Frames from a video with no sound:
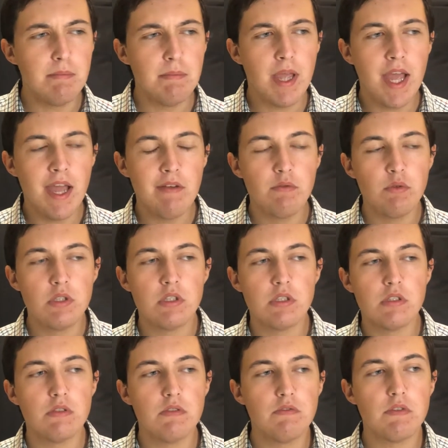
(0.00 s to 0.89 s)
average
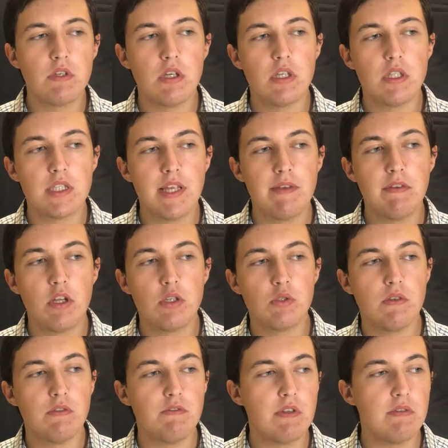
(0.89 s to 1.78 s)
of
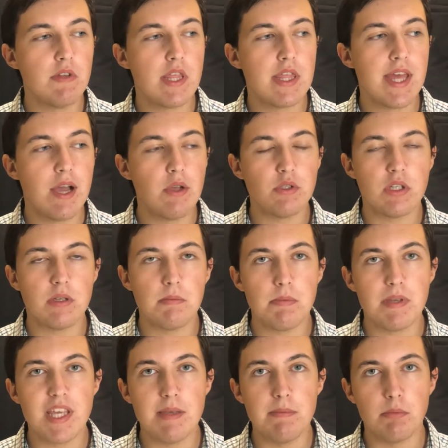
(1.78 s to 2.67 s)
750,000
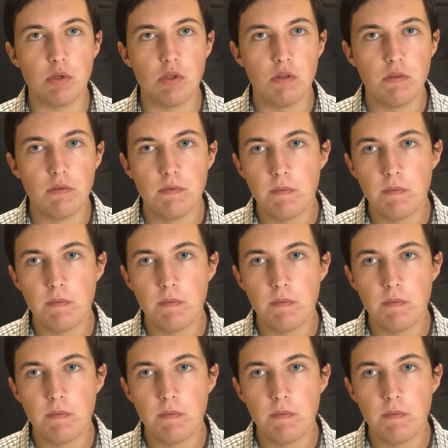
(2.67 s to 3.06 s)
people.